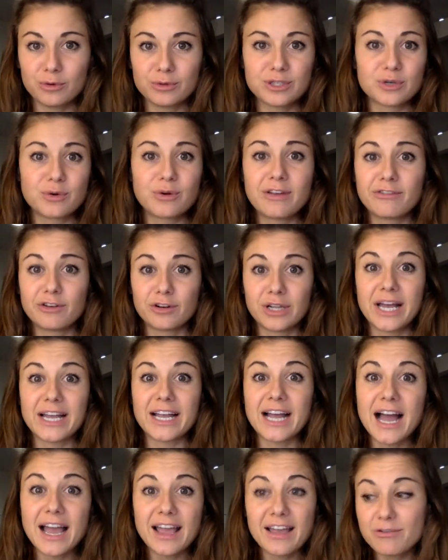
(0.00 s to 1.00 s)
So if you're like,
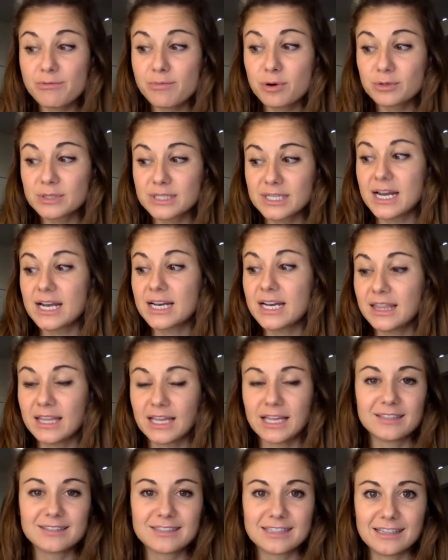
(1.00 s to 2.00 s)
I haven't posted
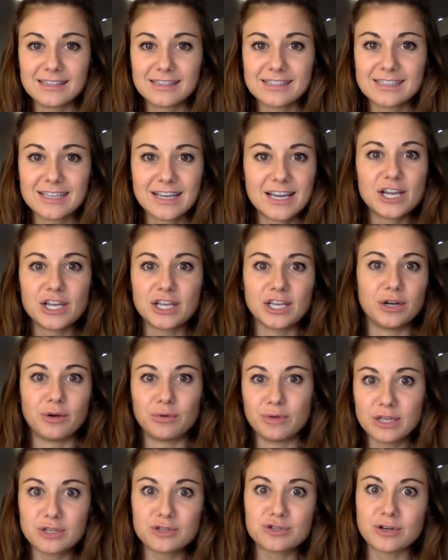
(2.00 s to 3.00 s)
anything since, you know,
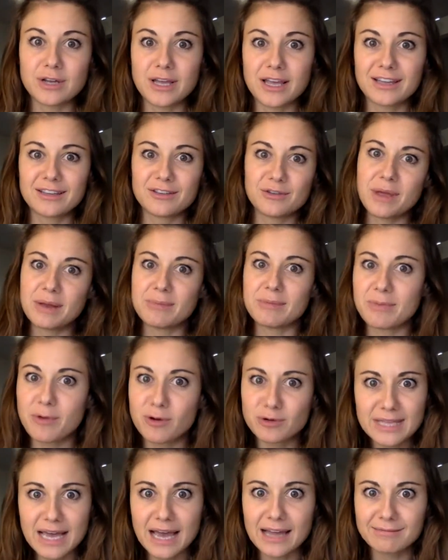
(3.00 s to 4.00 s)
yesterday, you made me
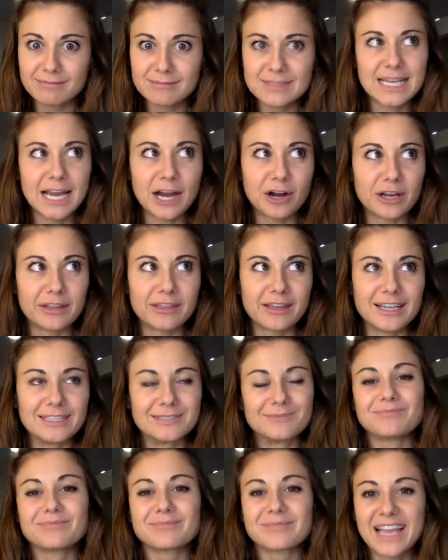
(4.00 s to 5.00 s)
post that scary thing.